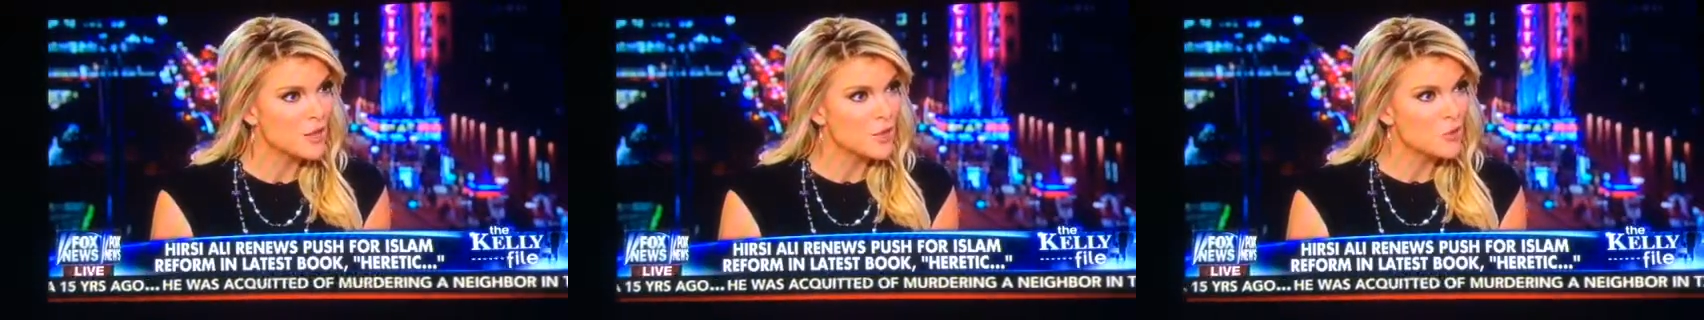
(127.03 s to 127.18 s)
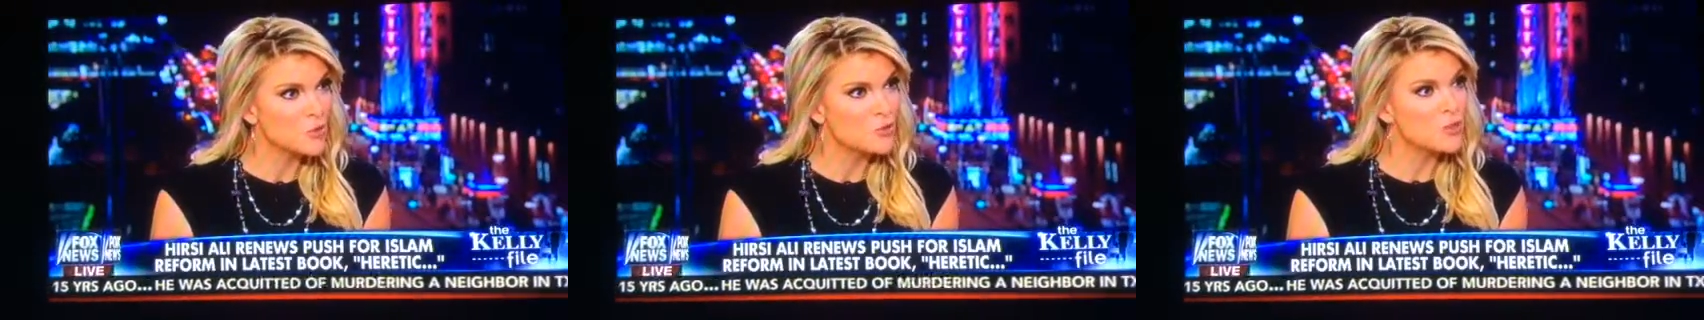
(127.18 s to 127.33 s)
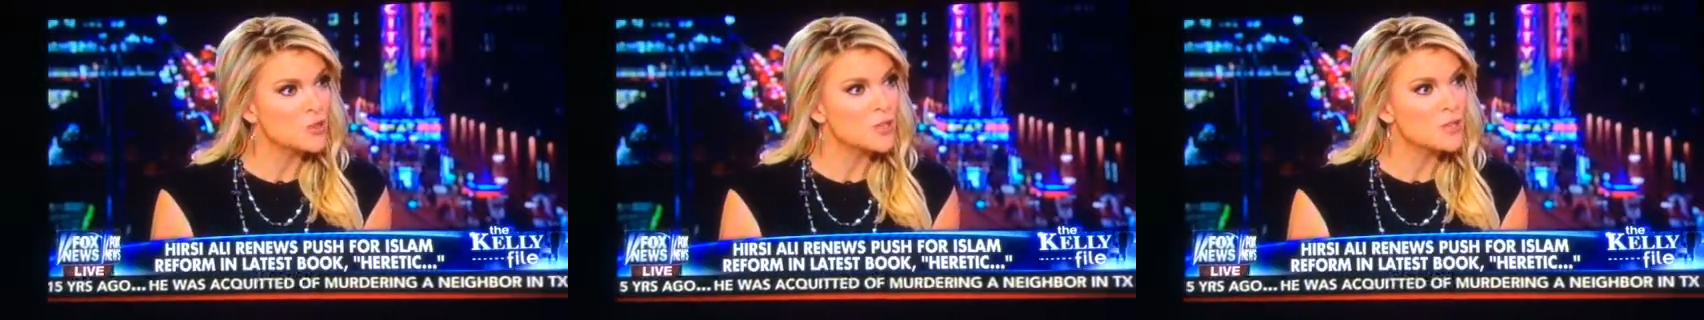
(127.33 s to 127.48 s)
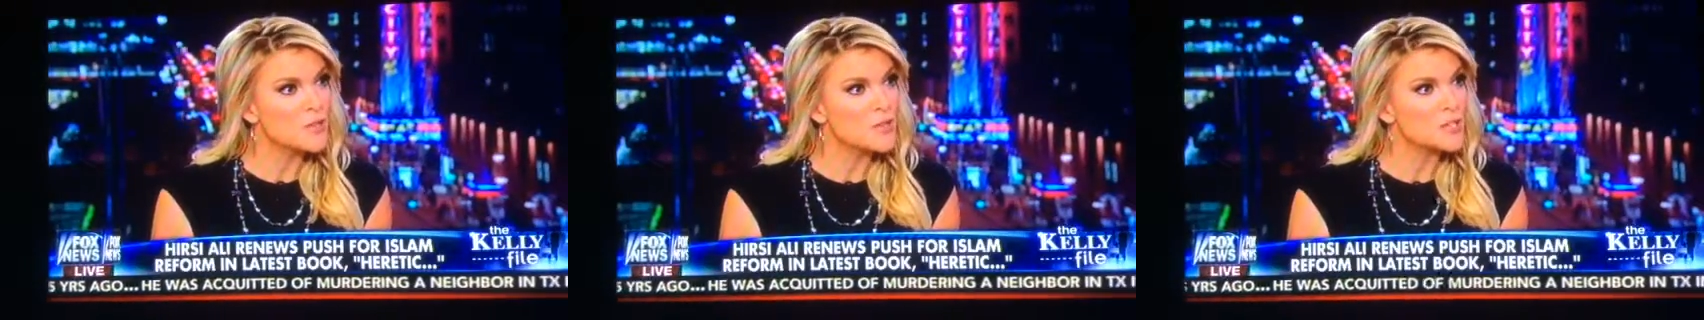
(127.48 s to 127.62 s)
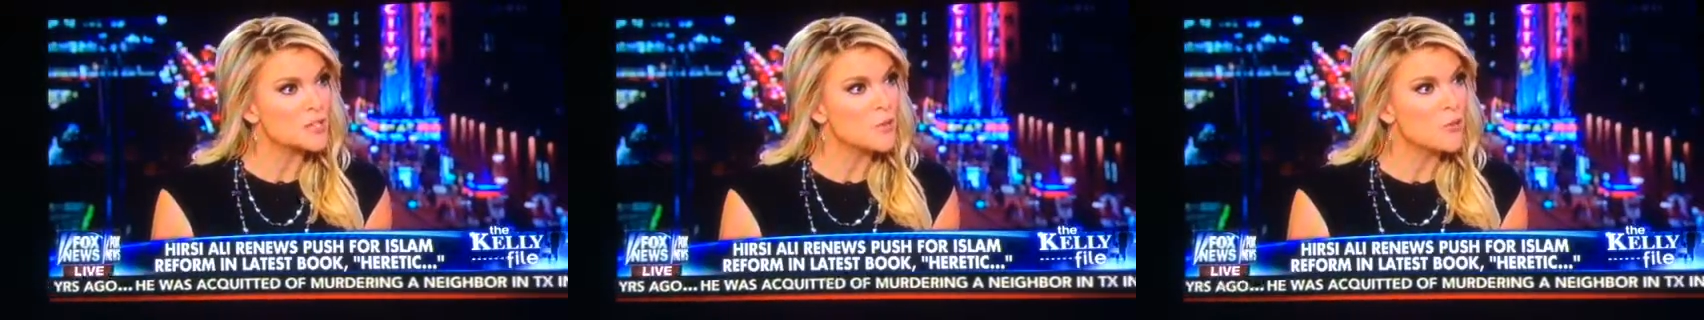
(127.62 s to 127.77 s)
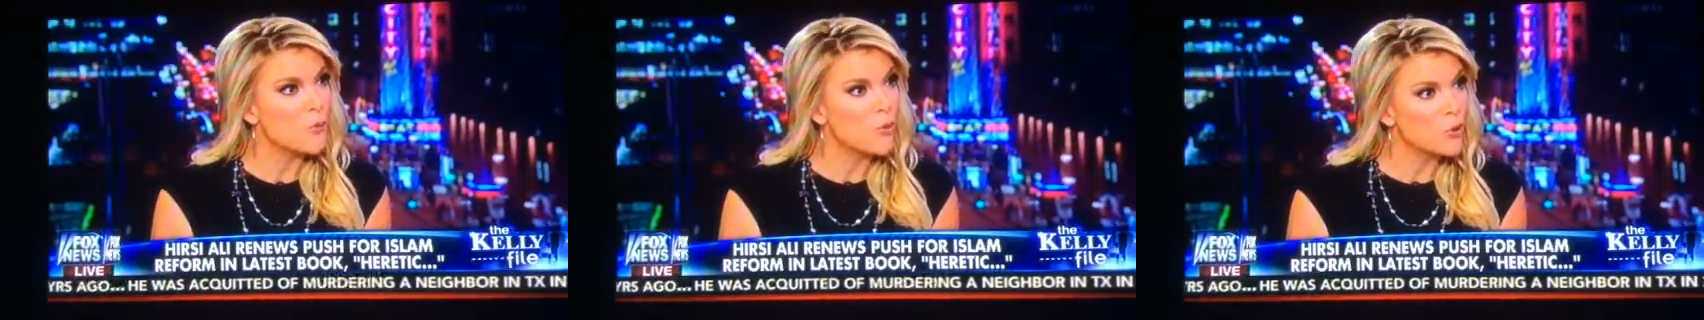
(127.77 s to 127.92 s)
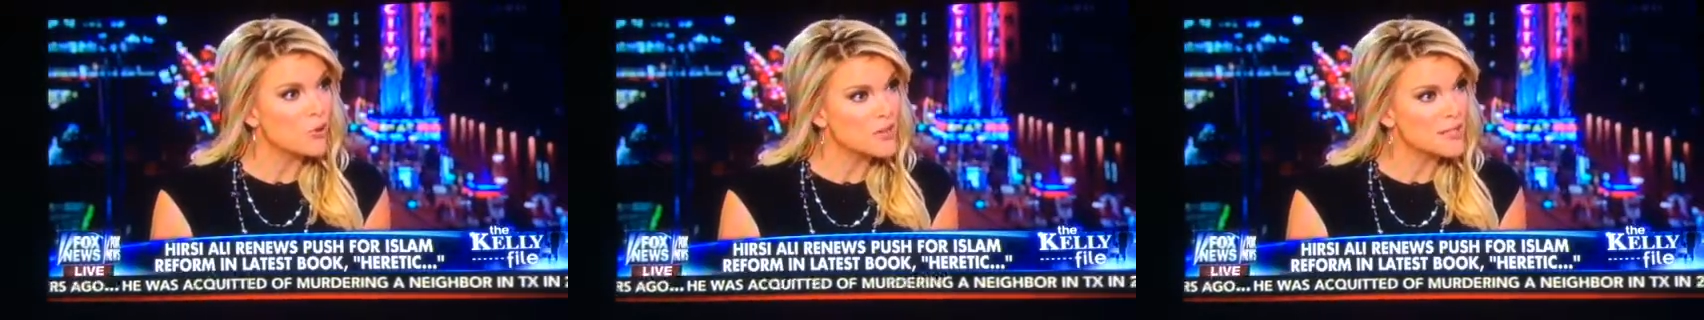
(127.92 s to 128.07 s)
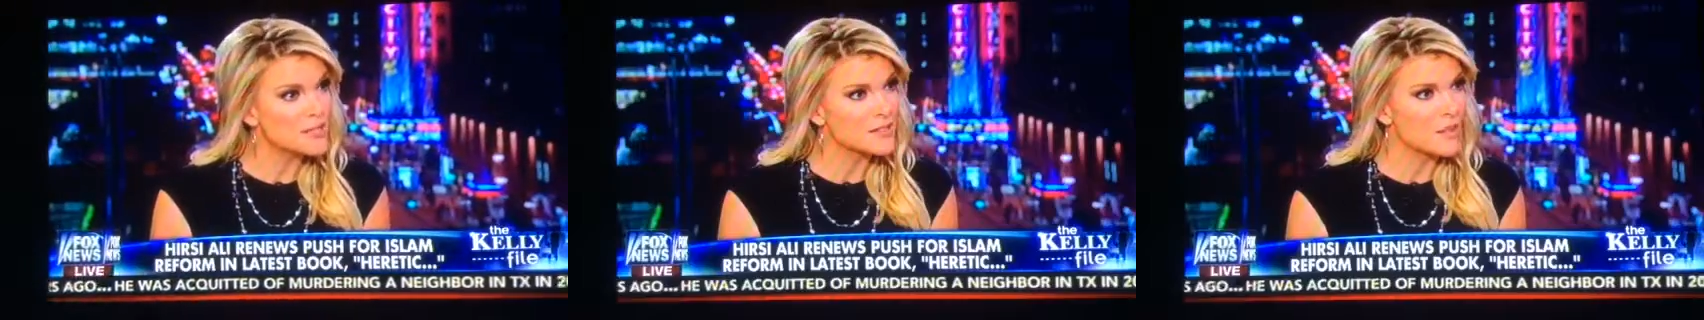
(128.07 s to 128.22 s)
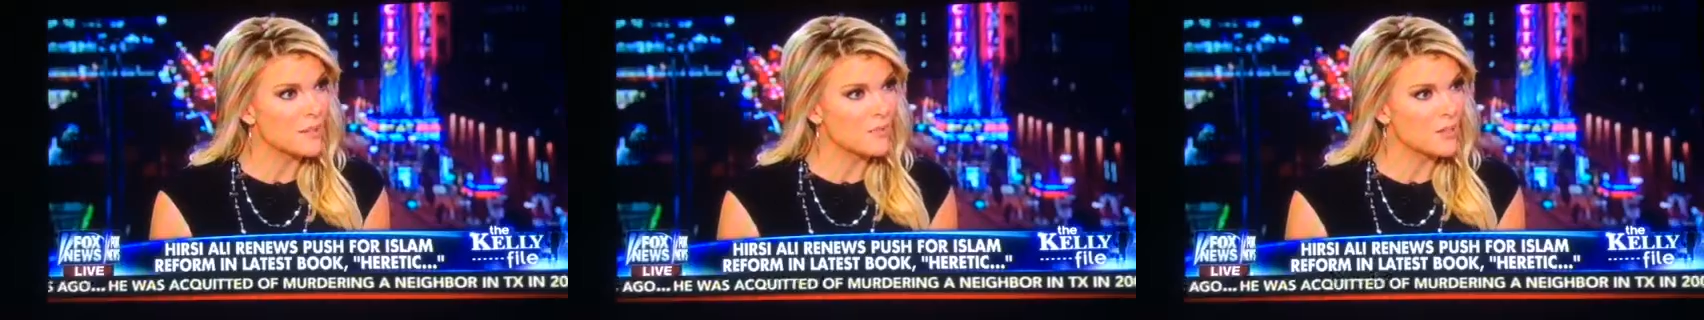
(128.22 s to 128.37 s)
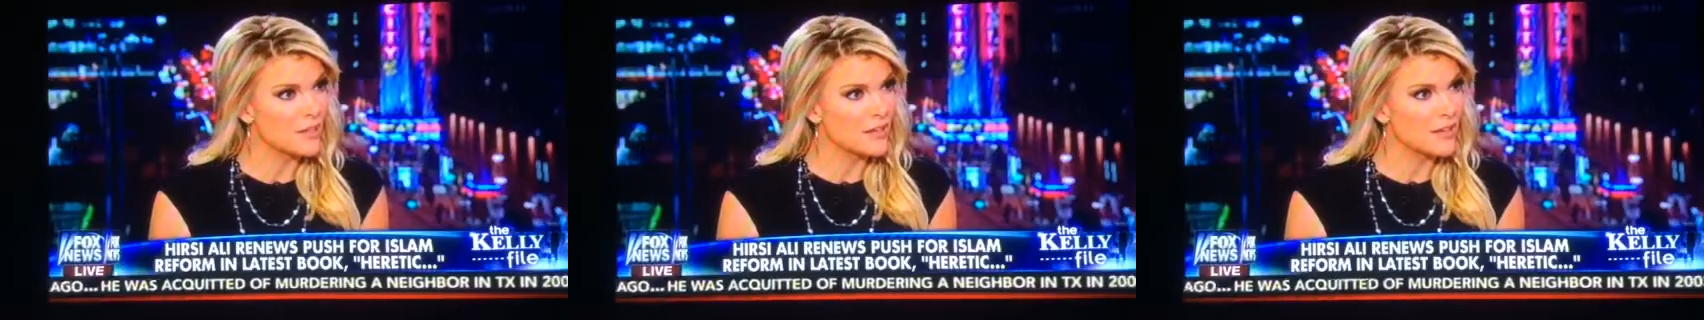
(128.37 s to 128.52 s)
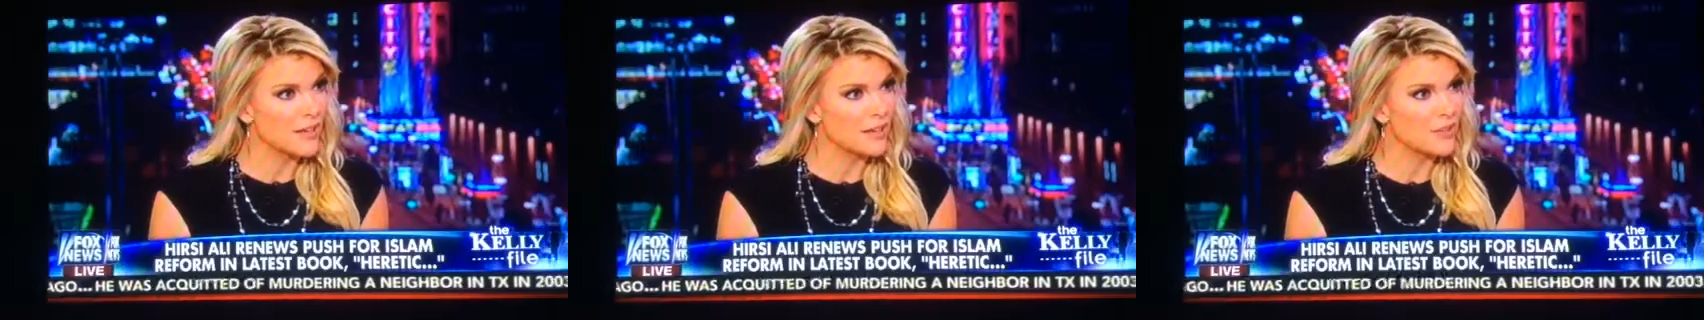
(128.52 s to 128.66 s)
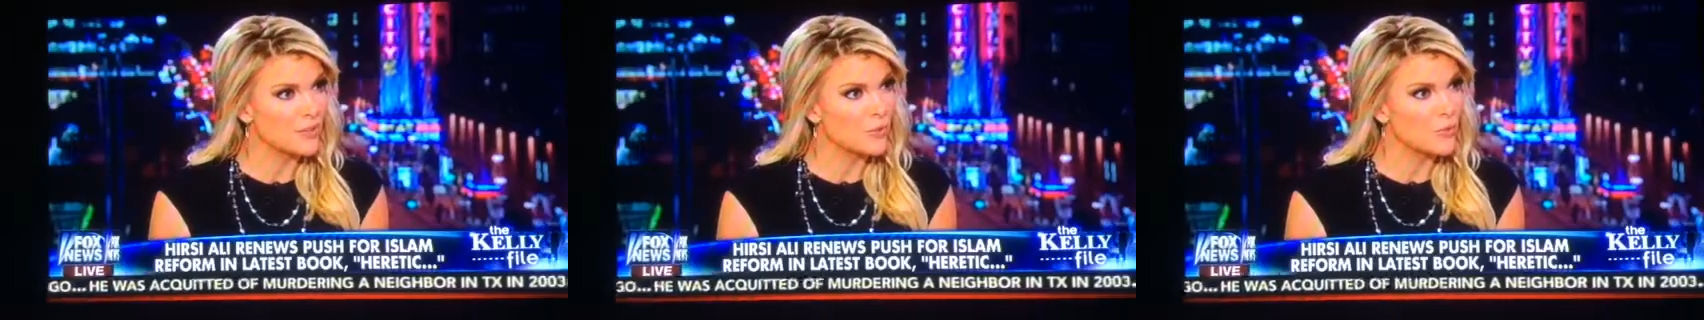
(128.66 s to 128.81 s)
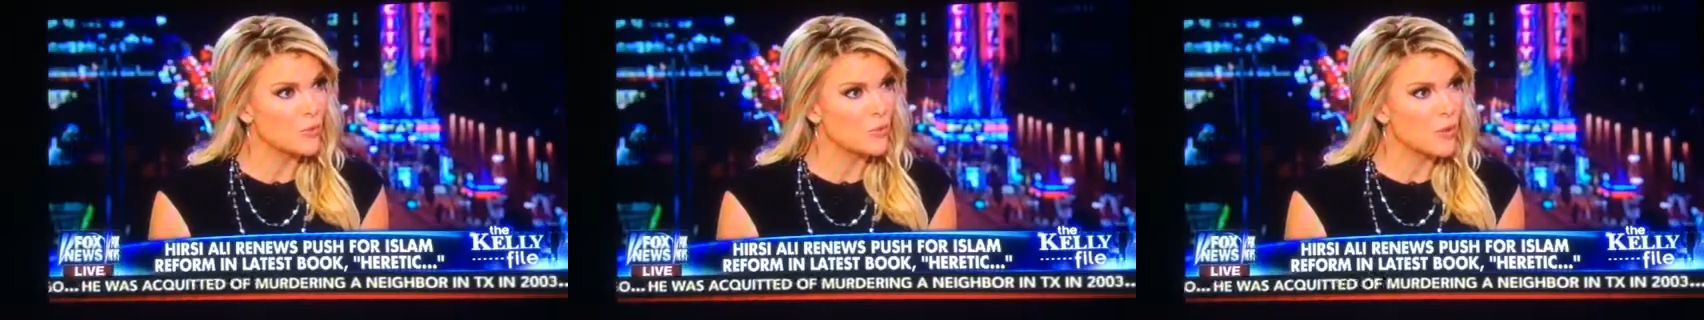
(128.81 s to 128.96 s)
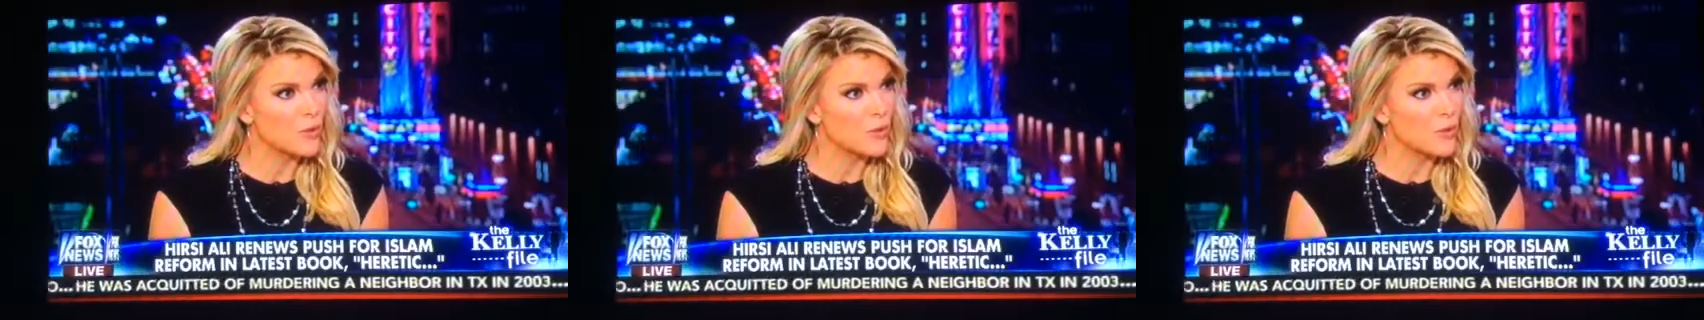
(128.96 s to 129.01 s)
who should be supporting somebody like you who